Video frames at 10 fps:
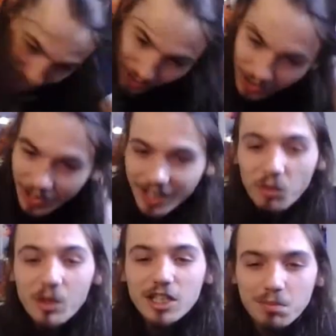looked like a
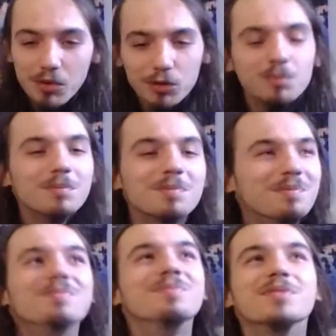witch broom.
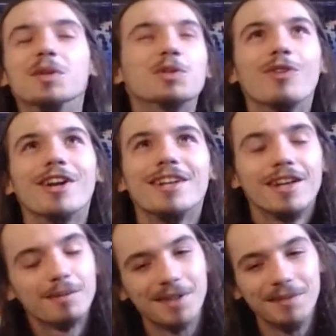It was funny,
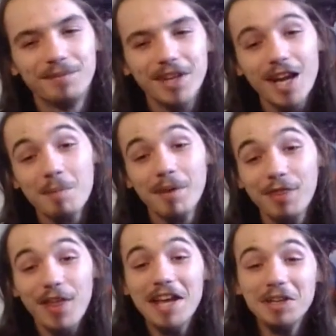but
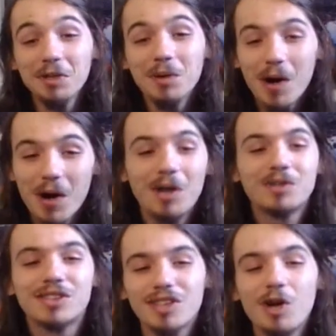thank you all
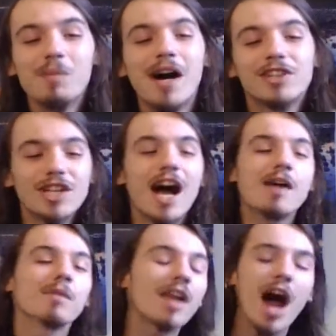so much.
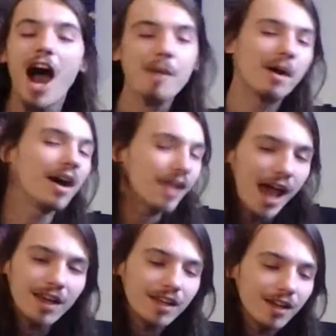I'm gonna hop on
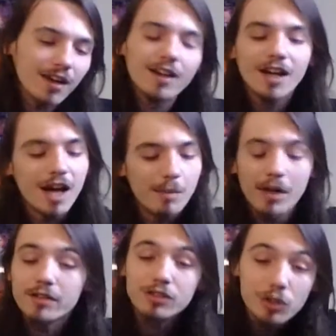out of here. I'm
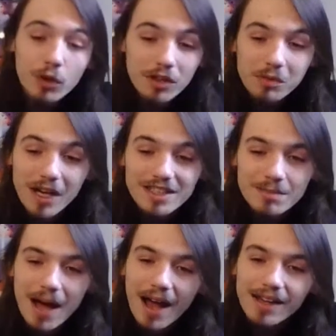gonna enjoy the rest of
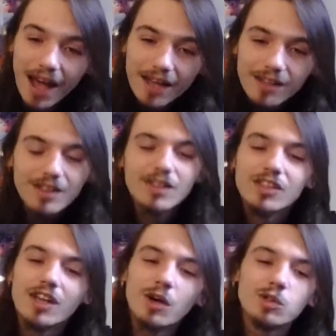my night. You
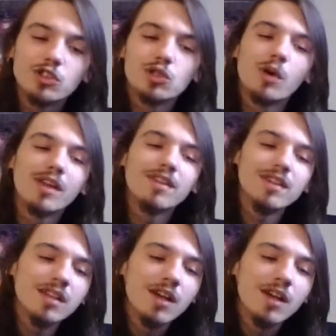know, enjoy the